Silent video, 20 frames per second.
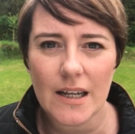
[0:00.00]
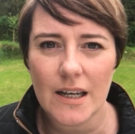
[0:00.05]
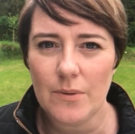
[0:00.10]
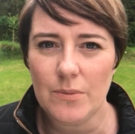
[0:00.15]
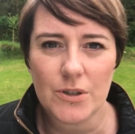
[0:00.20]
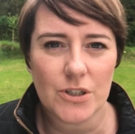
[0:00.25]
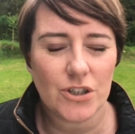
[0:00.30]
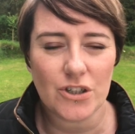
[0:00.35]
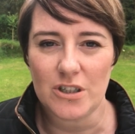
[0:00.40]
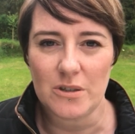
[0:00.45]
it
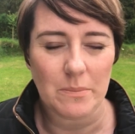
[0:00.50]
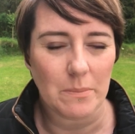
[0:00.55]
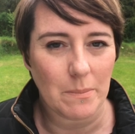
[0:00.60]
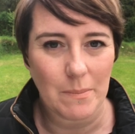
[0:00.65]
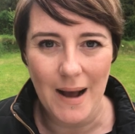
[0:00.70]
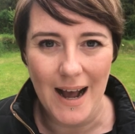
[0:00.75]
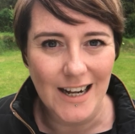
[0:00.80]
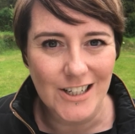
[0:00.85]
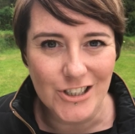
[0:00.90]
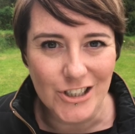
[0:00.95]
was just
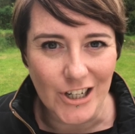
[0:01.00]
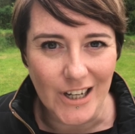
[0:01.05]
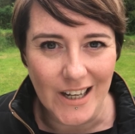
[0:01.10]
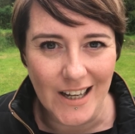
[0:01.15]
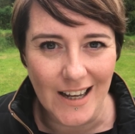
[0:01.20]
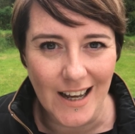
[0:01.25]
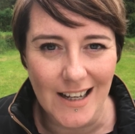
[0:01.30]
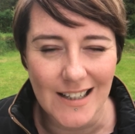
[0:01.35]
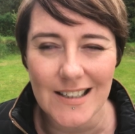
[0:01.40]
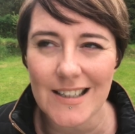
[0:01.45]

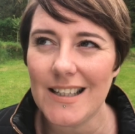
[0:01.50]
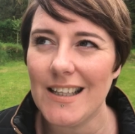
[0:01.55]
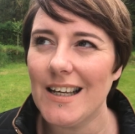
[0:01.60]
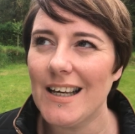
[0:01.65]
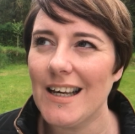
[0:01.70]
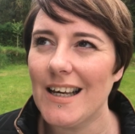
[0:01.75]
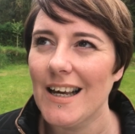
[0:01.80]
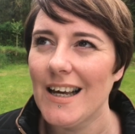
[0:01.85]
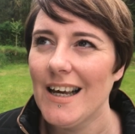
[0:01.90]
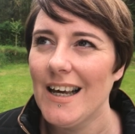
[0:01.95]
magic. And to
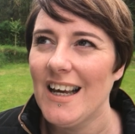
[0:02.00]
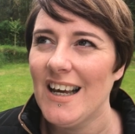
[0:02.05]
think,